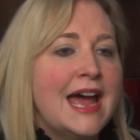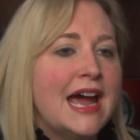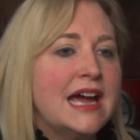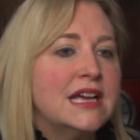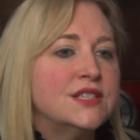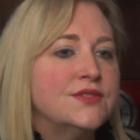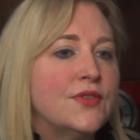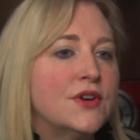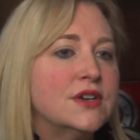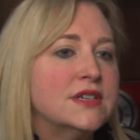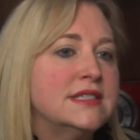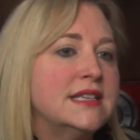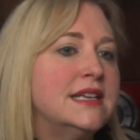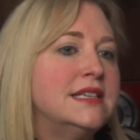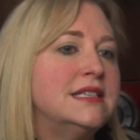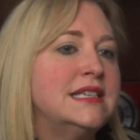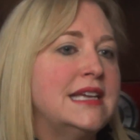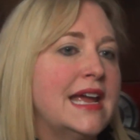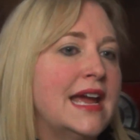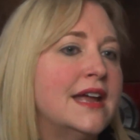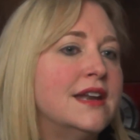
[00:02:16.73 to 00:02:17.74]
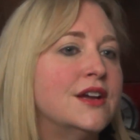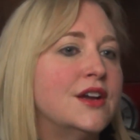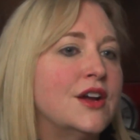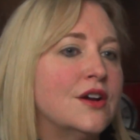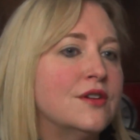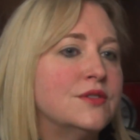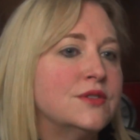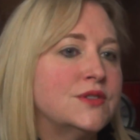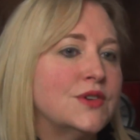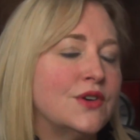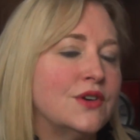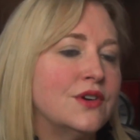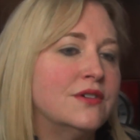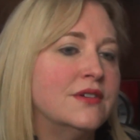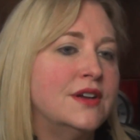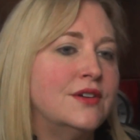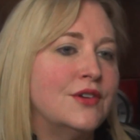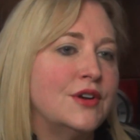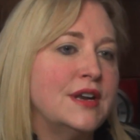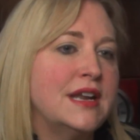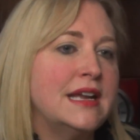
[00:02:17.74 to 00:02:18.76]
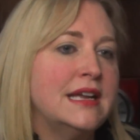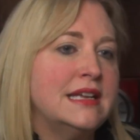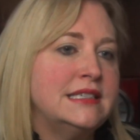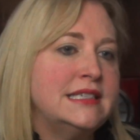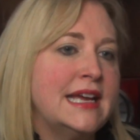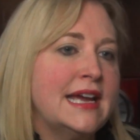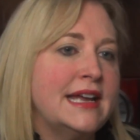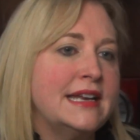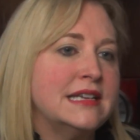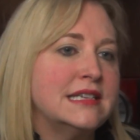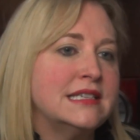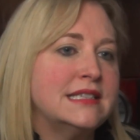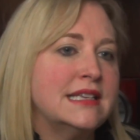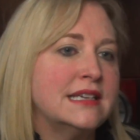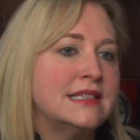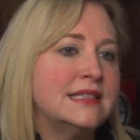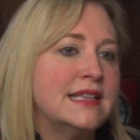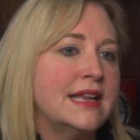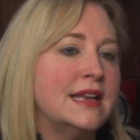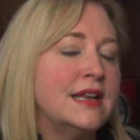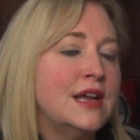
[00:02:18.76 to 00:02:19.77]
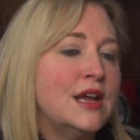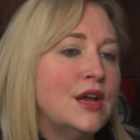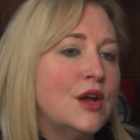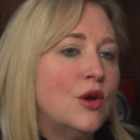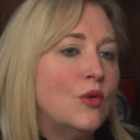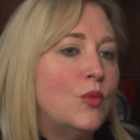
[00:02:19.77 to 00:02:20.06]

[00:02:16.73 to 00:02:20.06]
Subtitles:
As far as Indiana goes, Early Learning Indiana says that